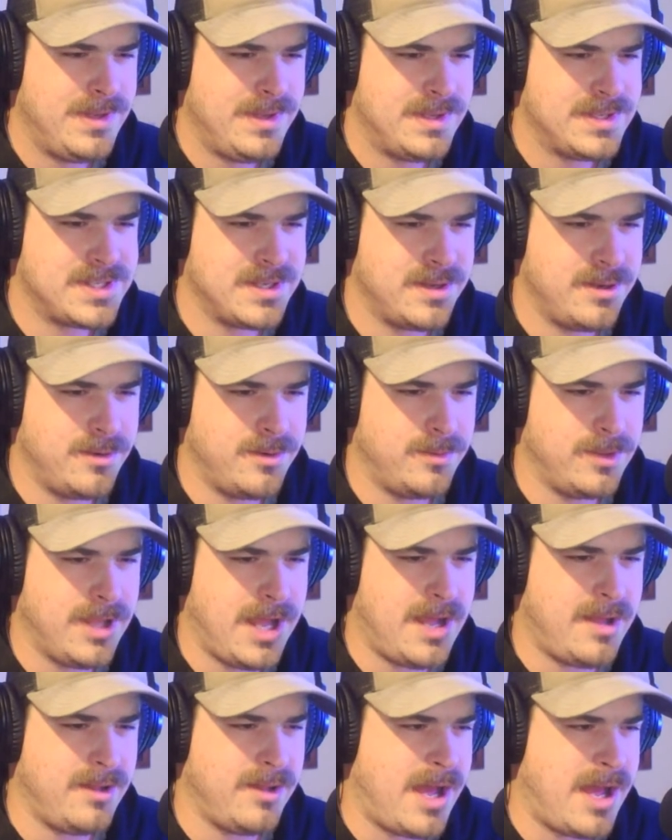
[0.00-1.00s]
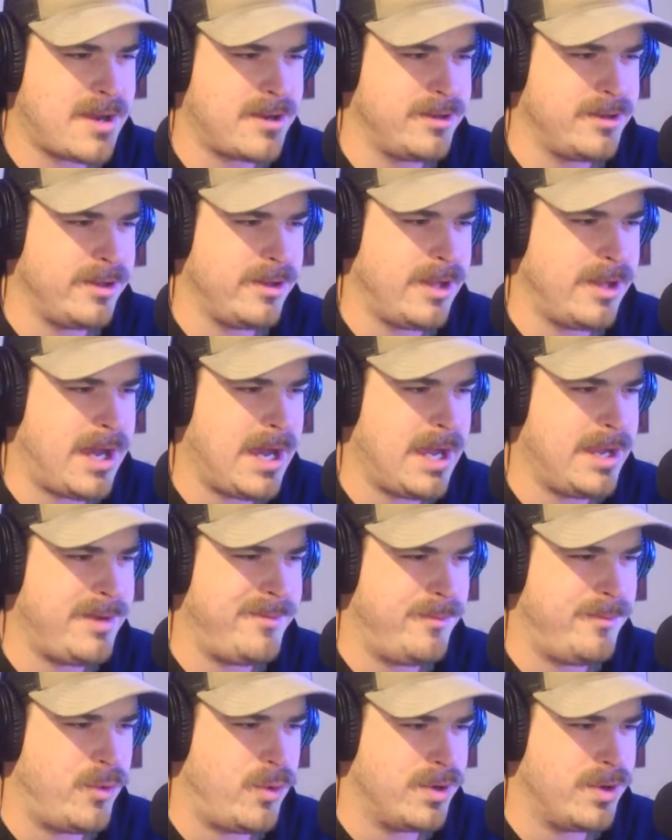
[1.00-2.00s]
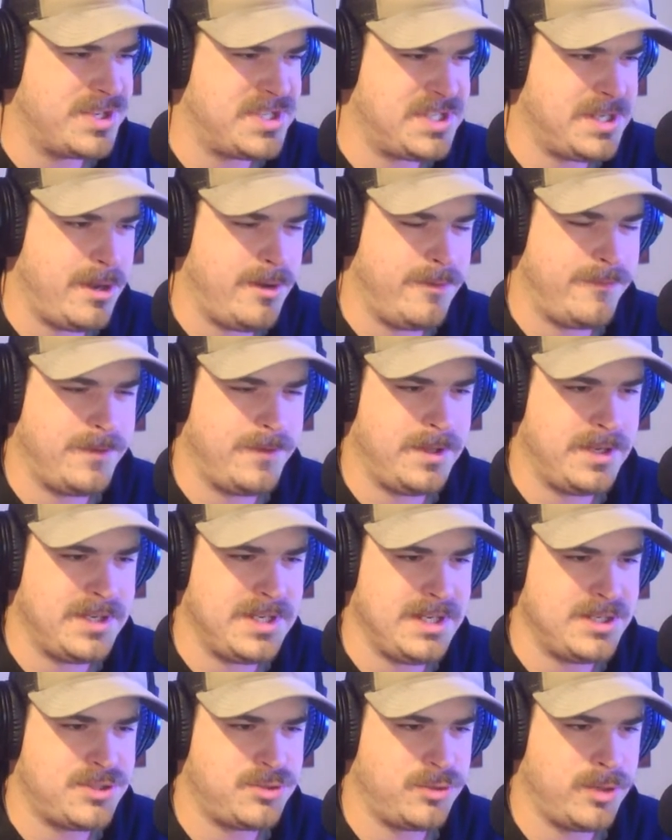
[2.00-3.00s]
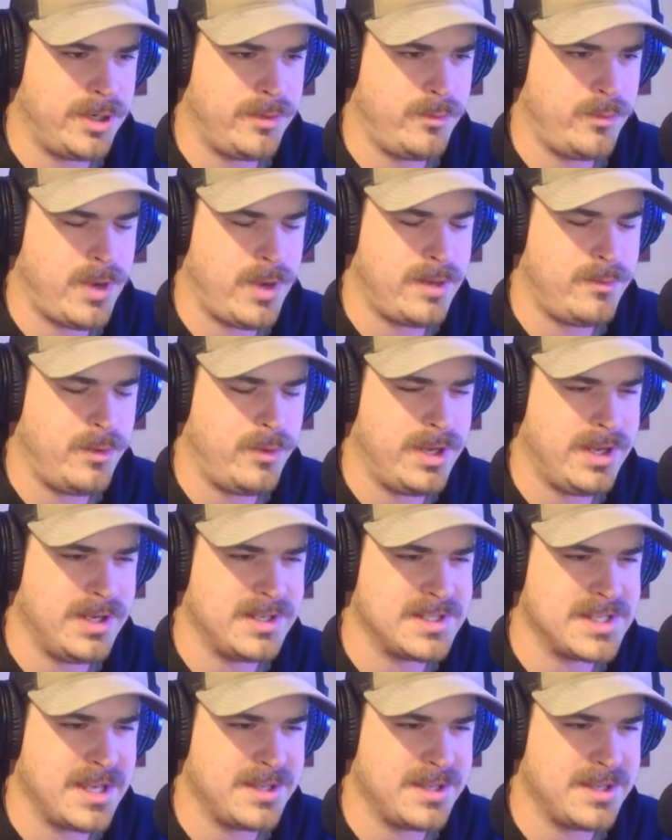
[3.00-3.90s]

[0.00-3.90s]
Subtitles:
So a lot on the line, more so for the Detroit Red Wings.